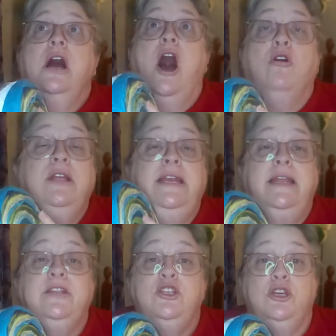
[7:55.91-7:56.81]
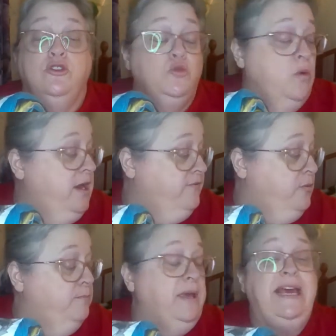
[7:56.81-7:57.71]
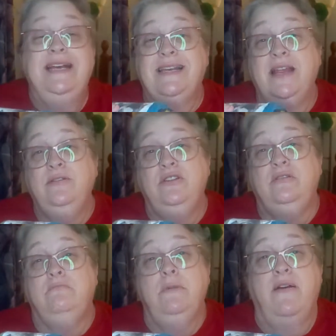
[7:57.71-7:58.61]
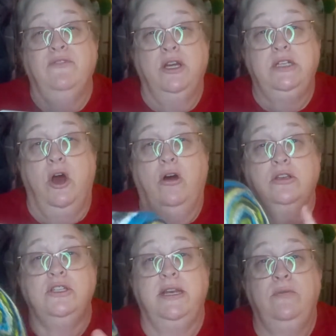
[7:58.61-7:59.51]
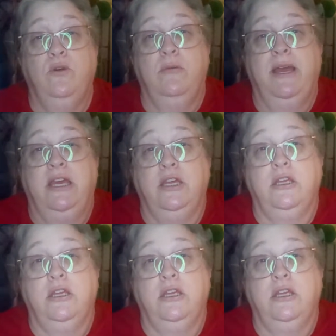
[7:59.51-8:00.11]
only needed to use one of them because I'm not very tall, so I didn't want to make it